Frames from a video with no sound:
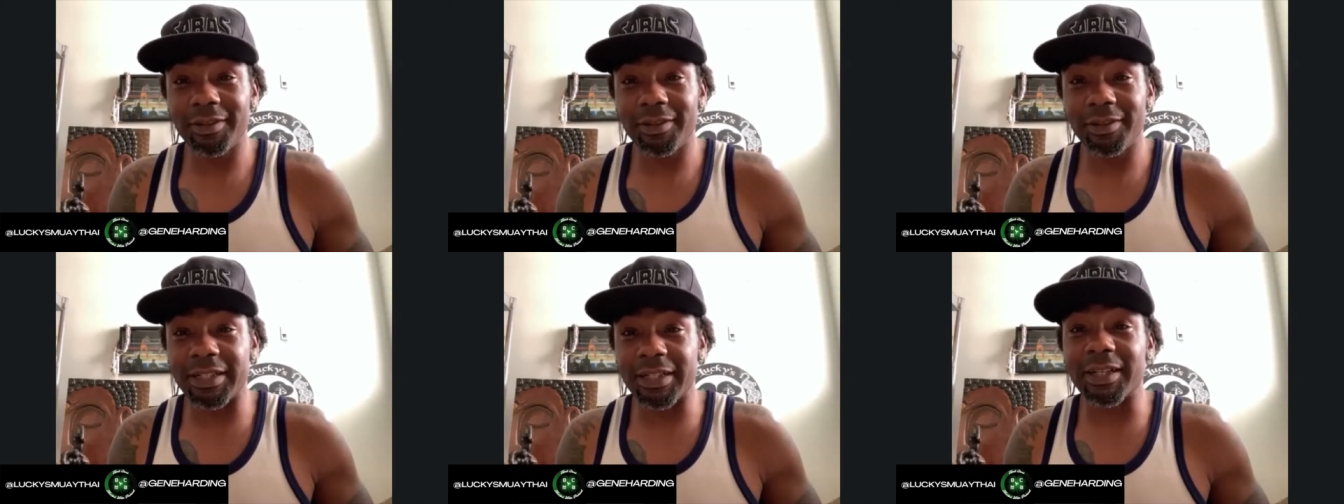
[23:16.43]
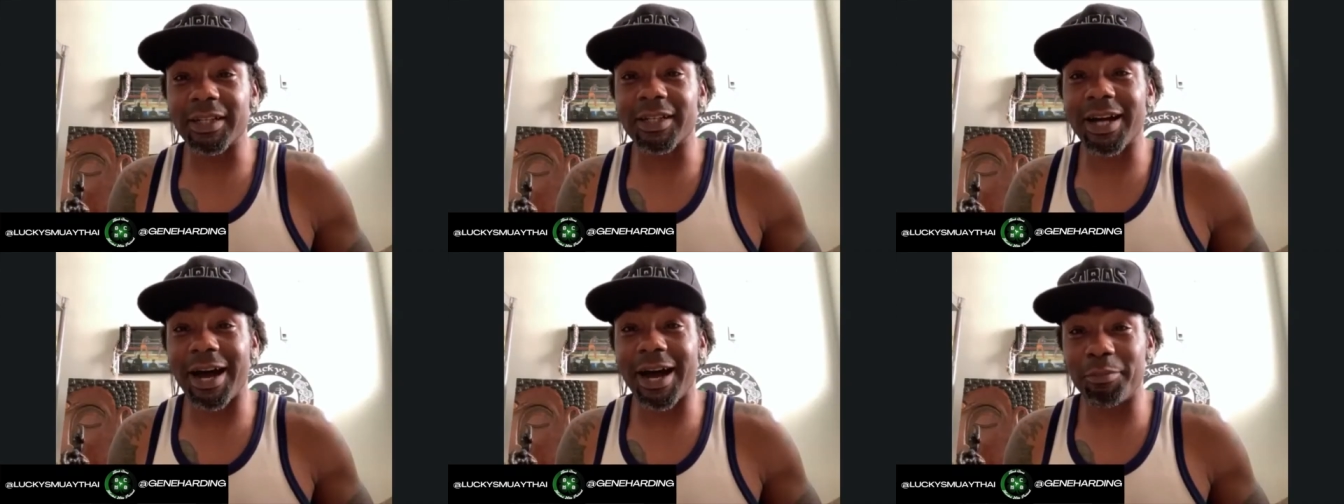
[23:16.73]
They
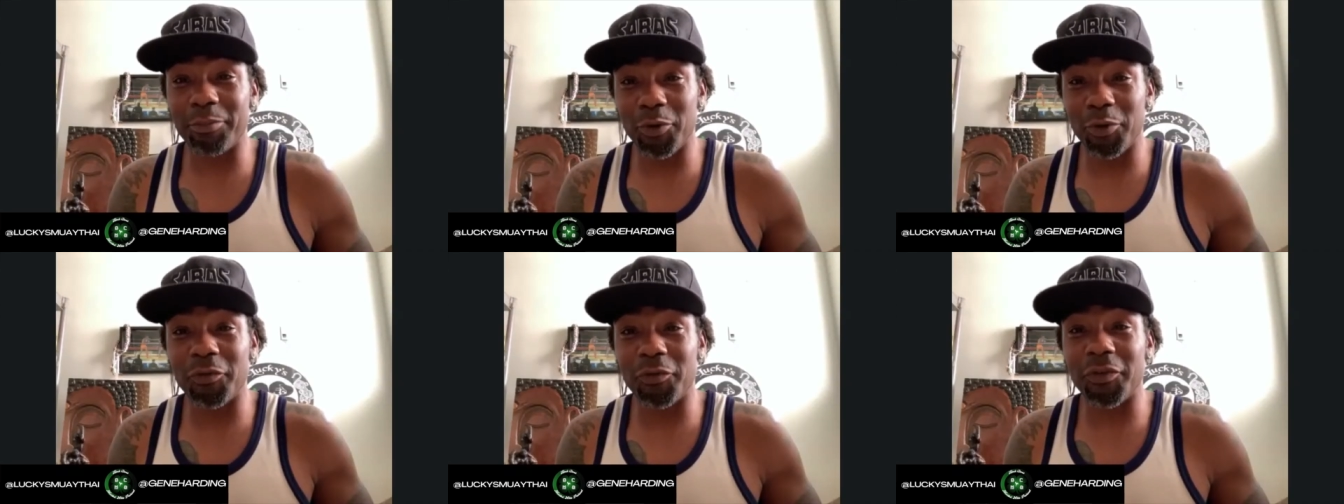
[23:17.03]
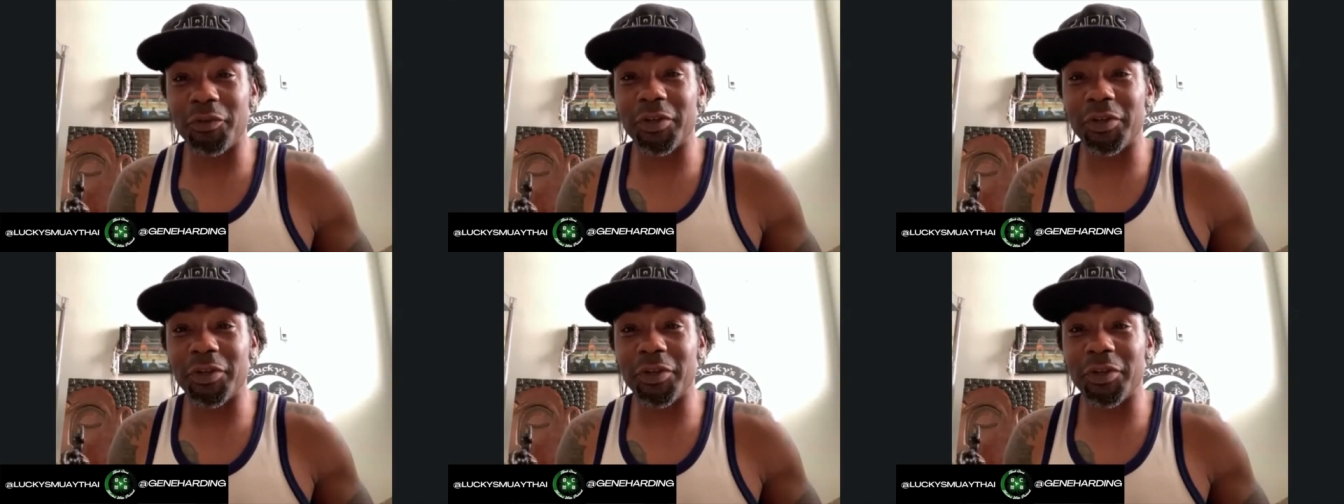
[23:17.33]
did a cop
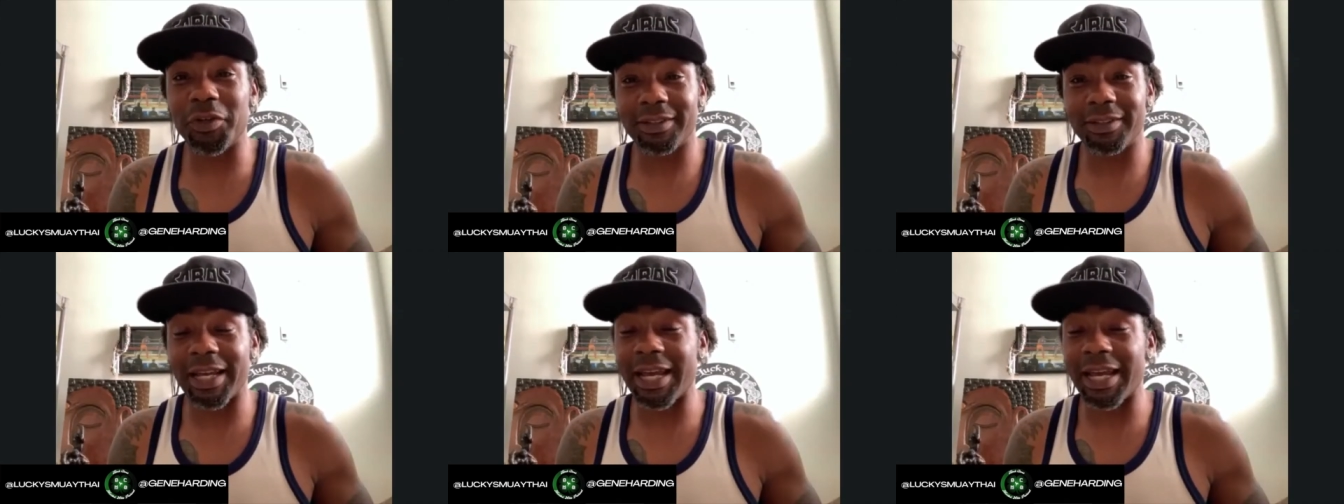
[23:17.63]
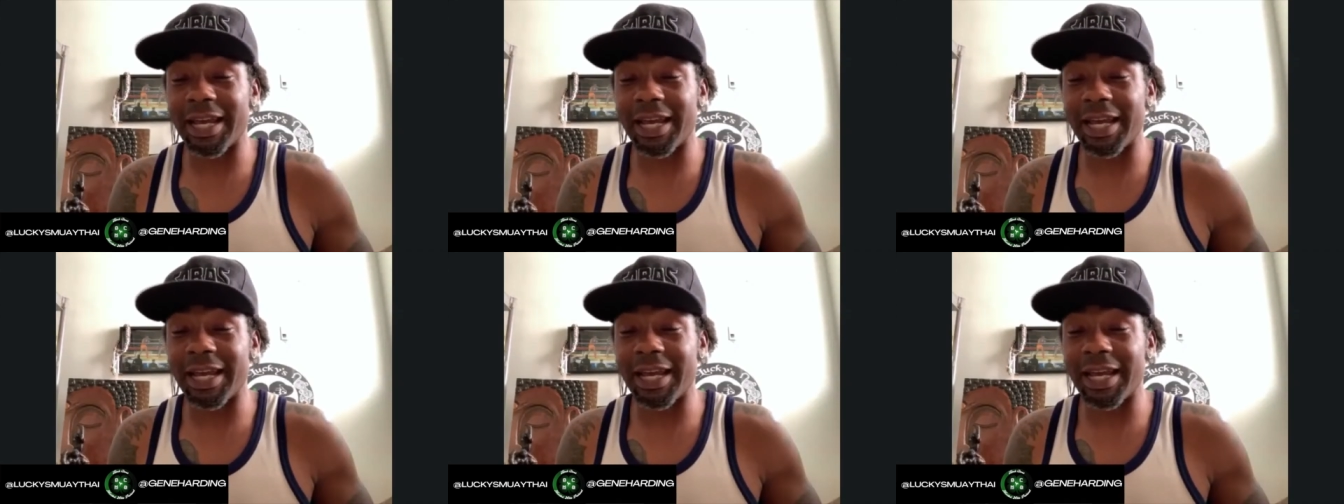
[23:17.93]
movie. They
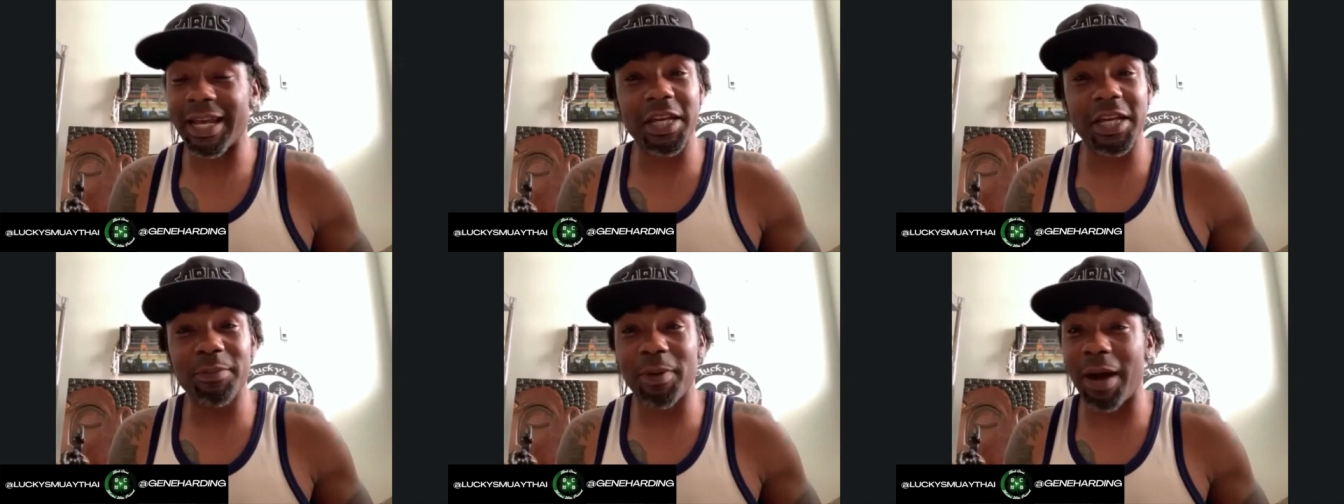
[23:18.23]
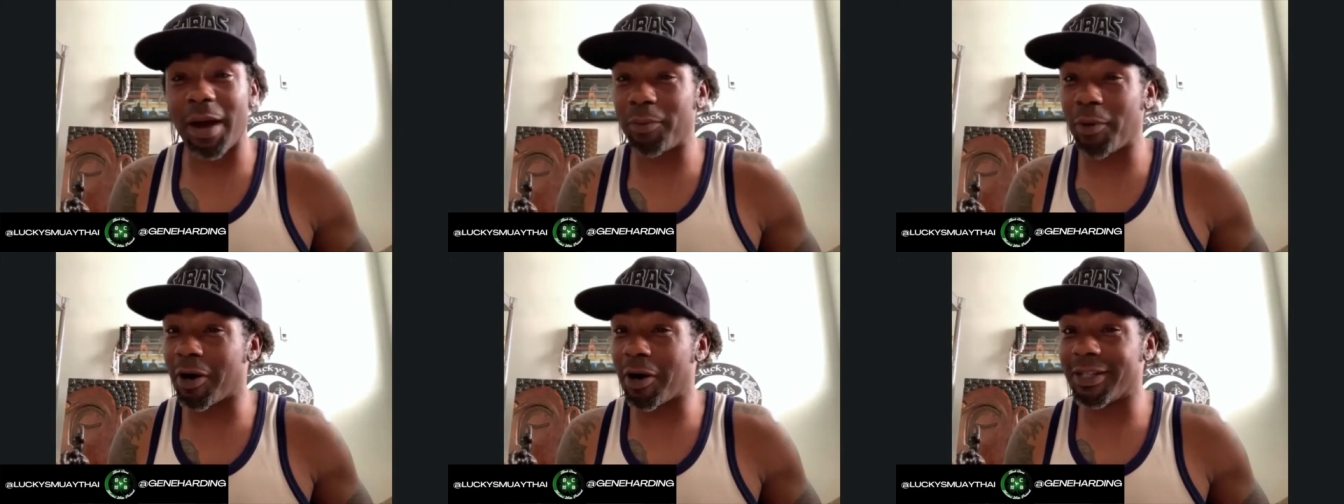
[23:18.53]
had all the
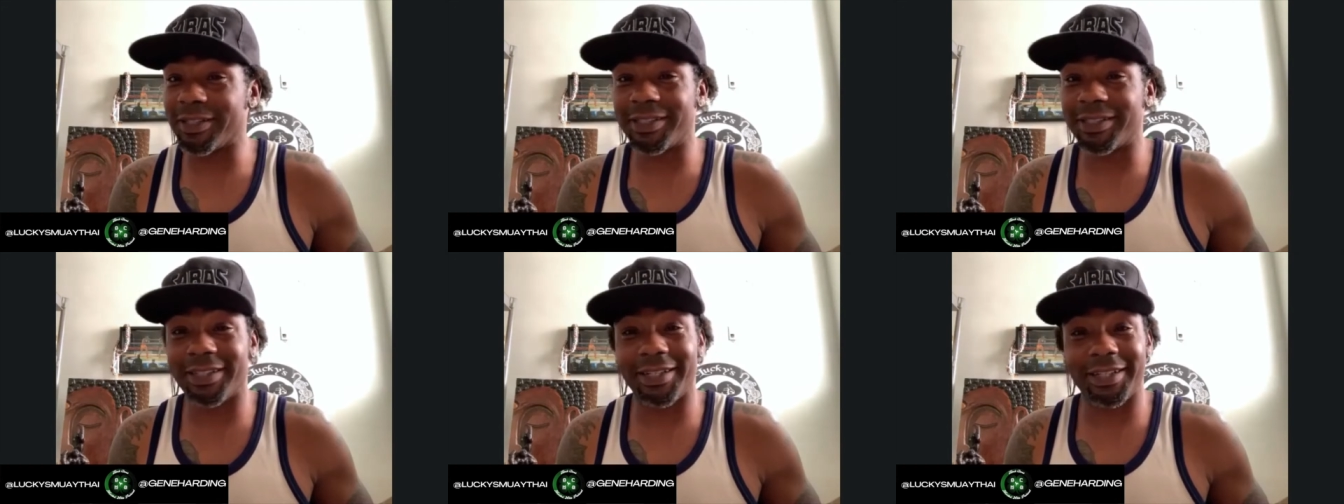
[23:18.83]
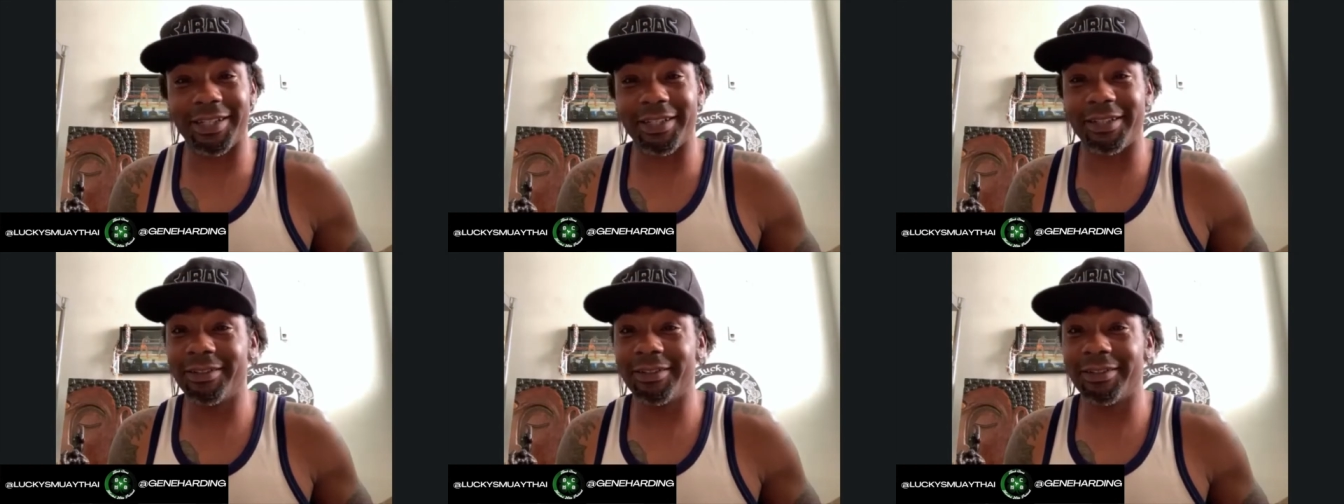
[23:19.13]
hip-hop artists in it.